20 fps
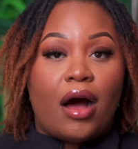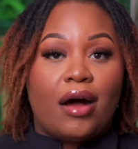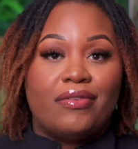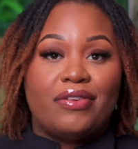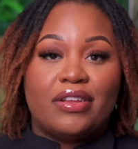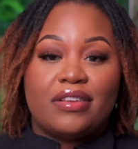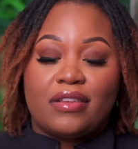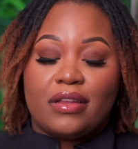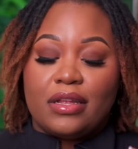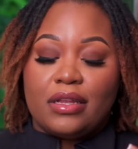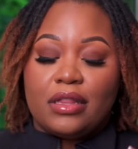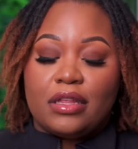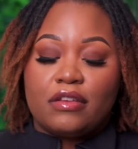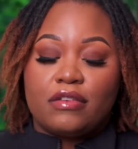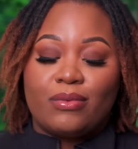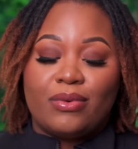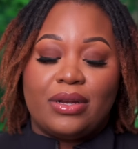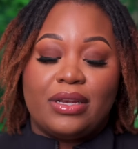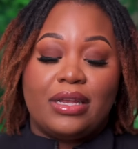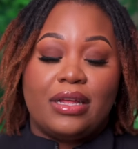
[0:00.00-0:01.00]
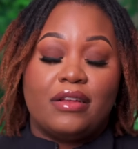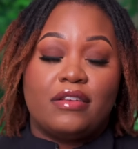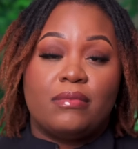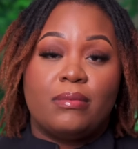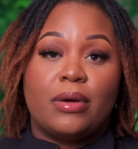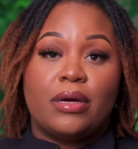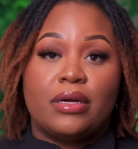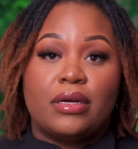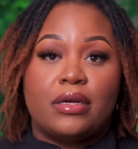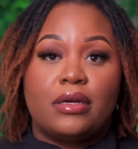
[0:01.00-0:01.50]
obviously this one does
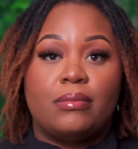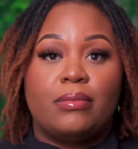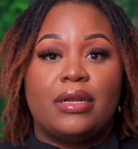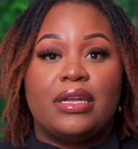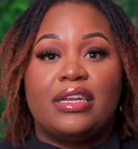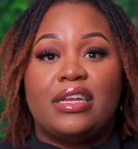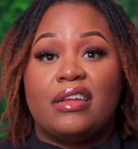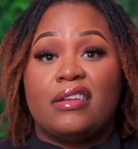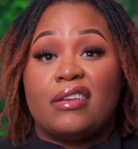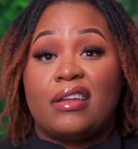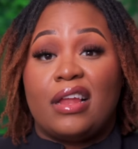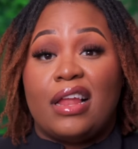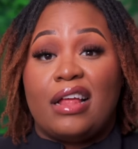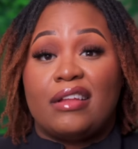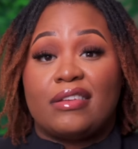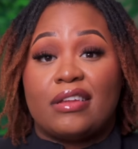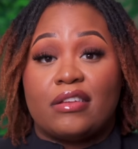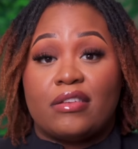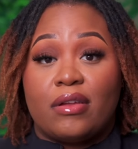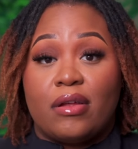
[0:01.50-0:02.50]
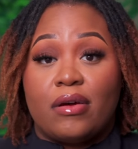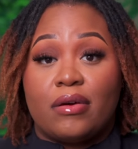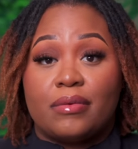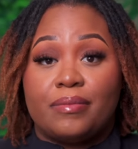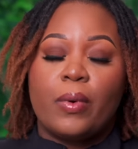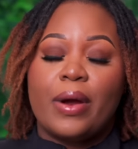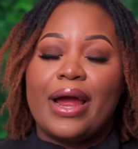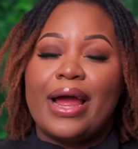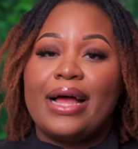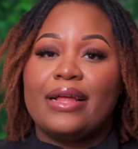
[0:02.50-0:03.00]
smell good, but it doesn't last as long.
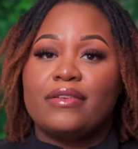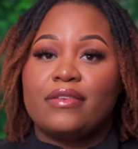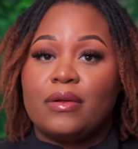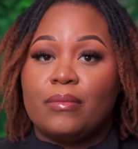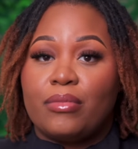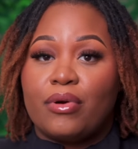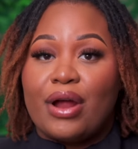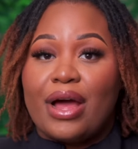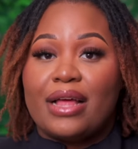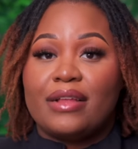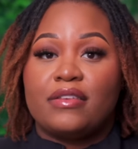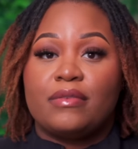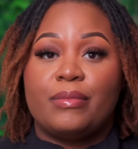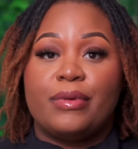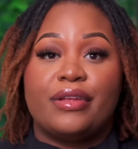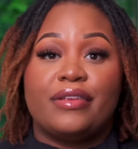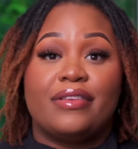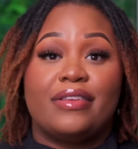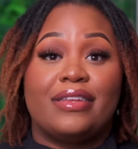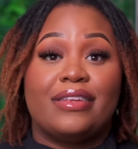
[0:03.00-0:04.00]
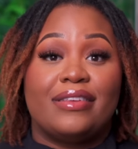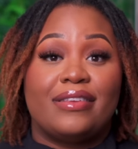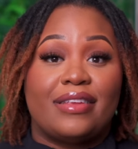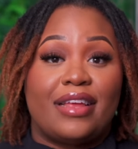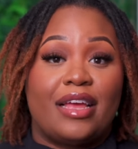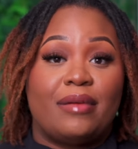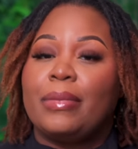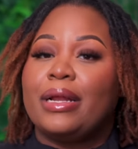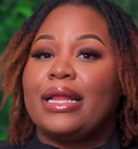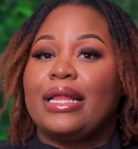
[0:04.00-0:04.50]
Whereas Nabrass smells the
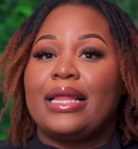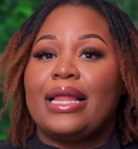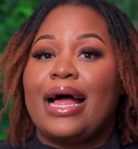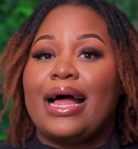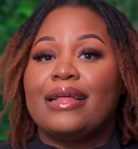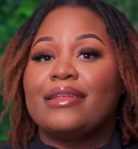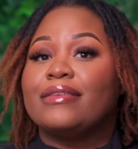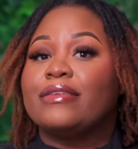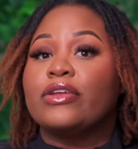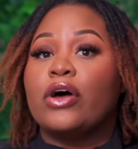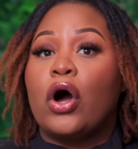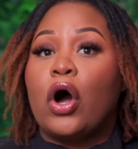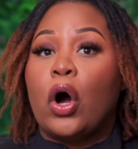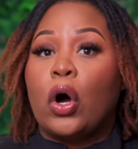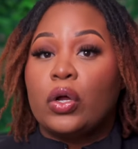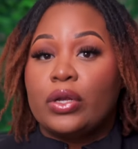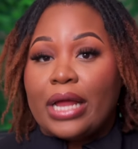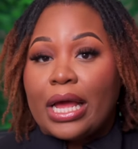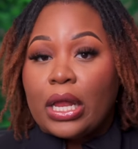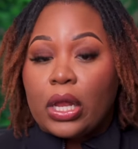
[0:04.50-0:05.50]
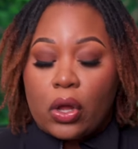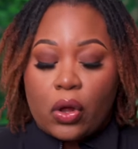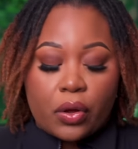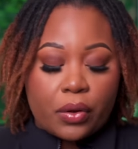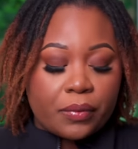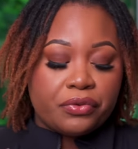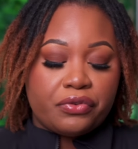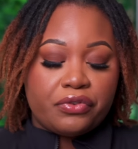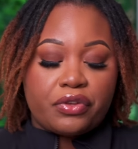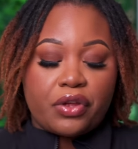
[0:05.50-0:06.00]
same, but it lasts all day
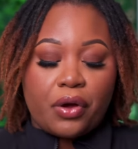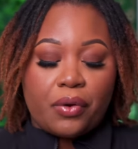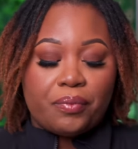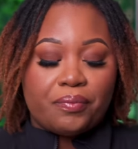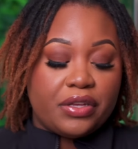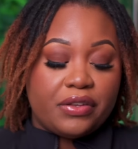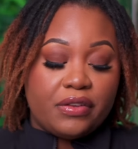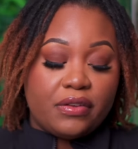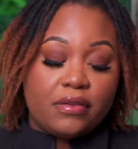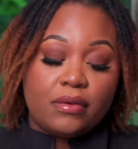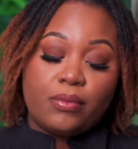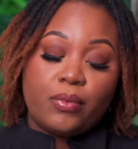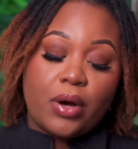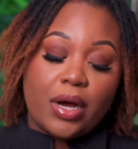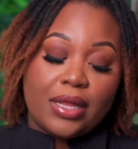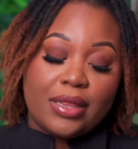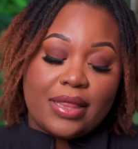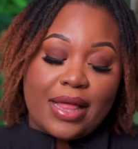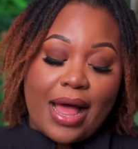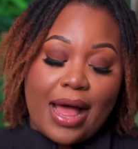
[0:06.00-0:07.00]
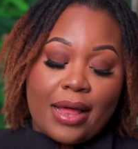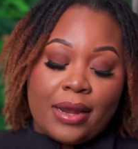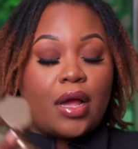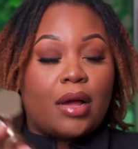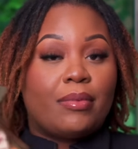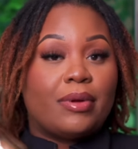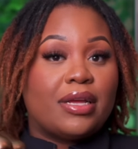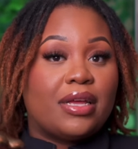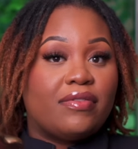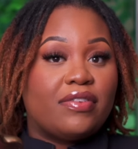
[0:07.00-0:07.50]
long. So this is one that
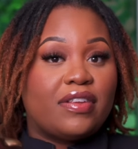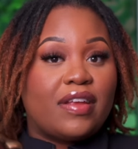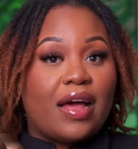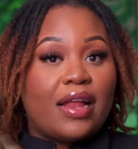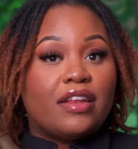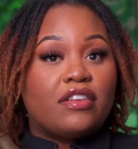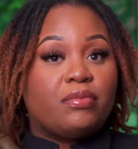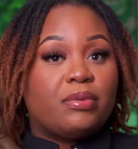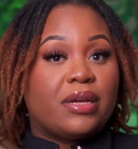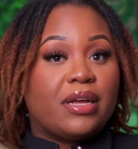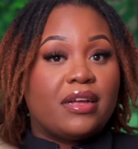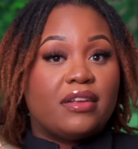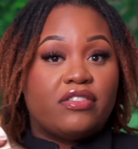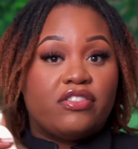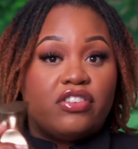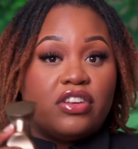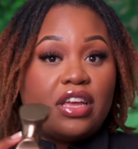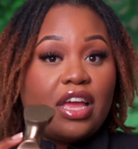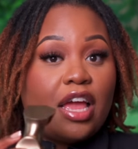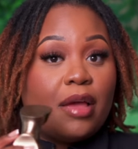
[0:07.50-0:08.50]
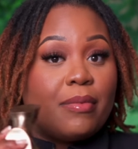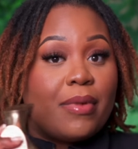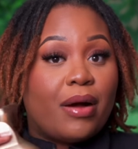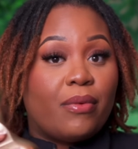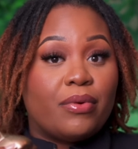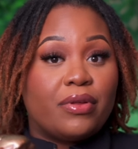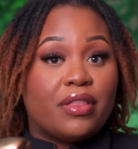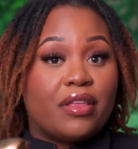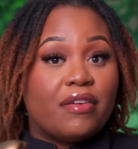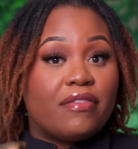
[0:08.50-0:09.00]
I'm gonna give it to Eilish because she came out
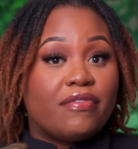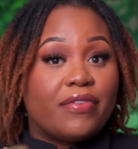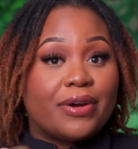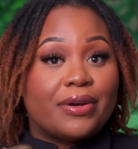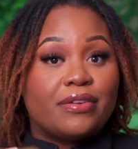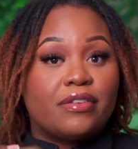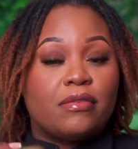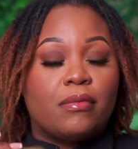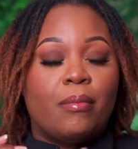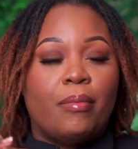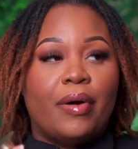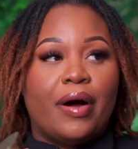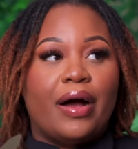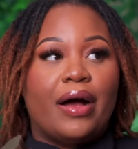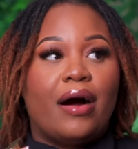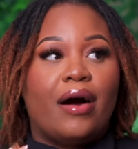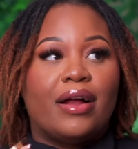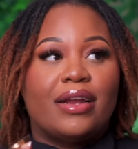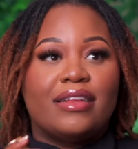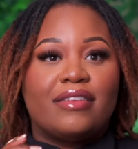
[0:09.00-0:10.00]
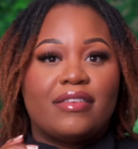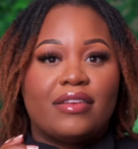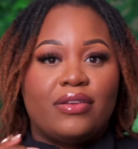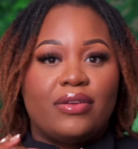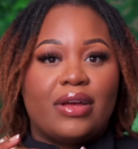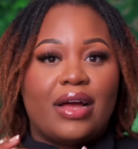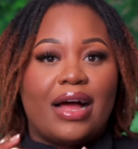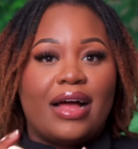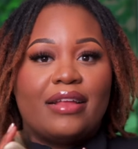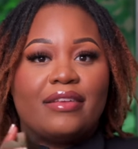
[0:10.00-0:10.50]
with it first, but honestly,
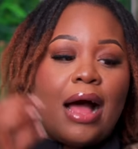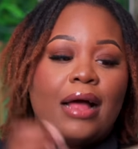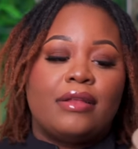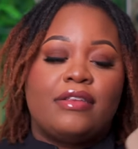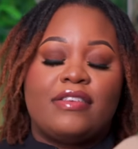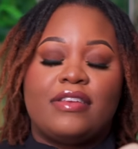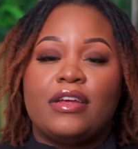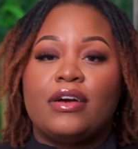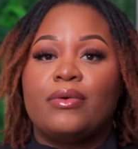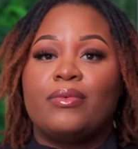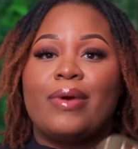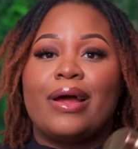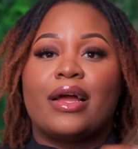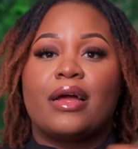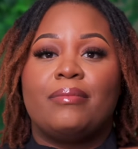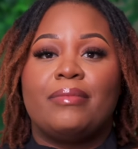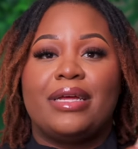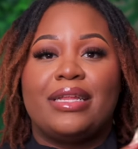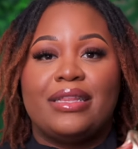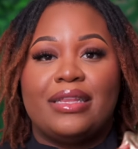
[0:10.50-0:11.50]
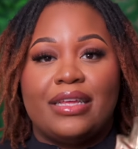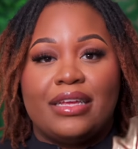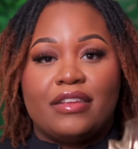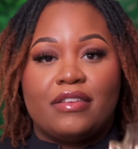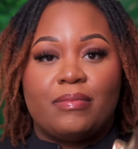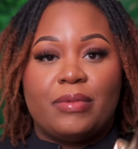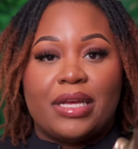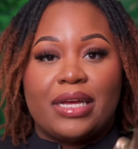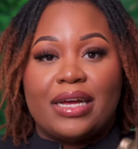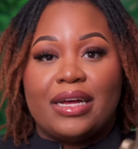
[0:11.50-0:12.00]
you guys, I still recommend
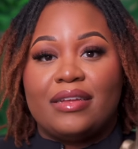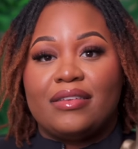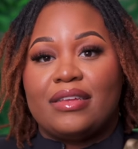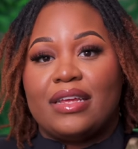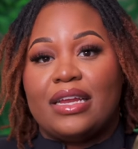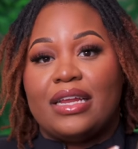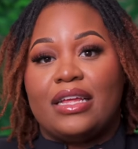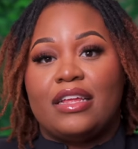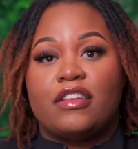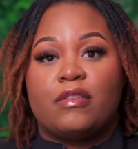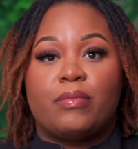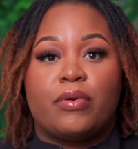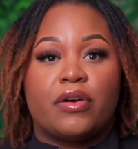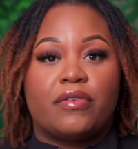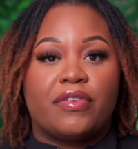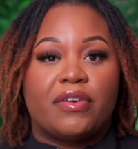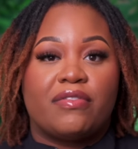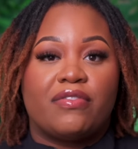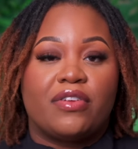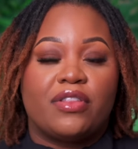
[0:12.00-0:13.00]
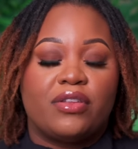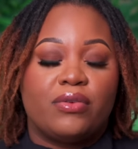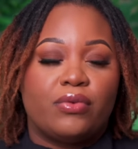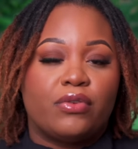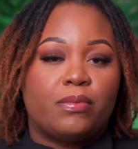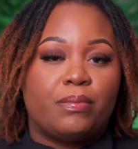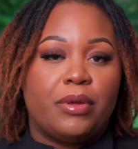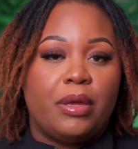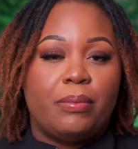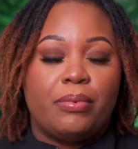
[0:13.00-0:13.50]
this because it is perfect for
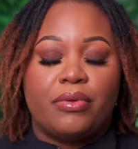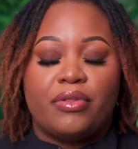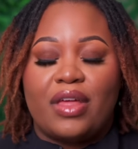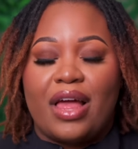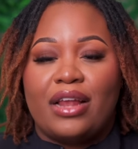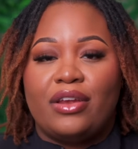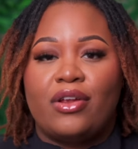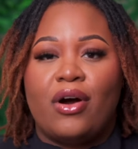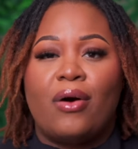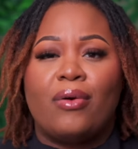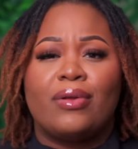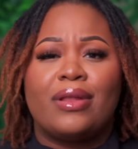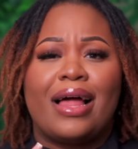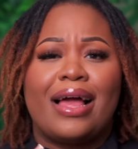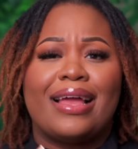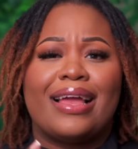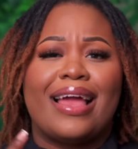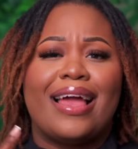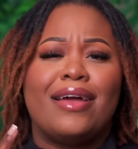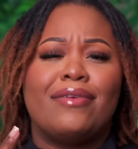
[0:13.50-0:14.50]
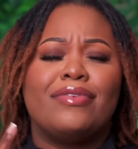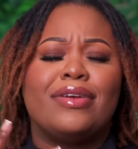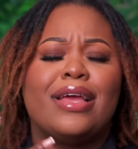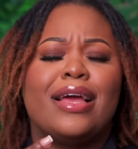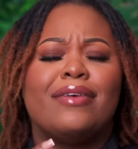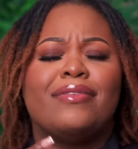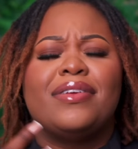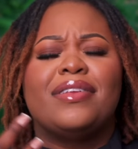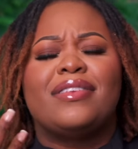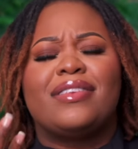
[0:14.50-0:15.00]
those people that don't like heavy,
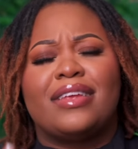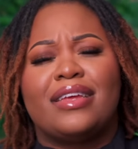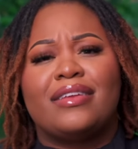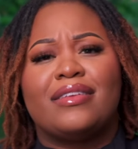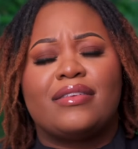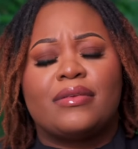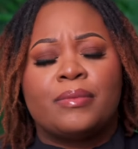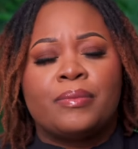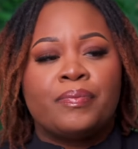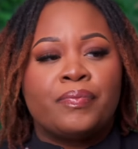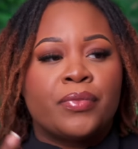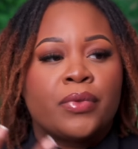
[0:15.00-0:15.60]
heavy scents.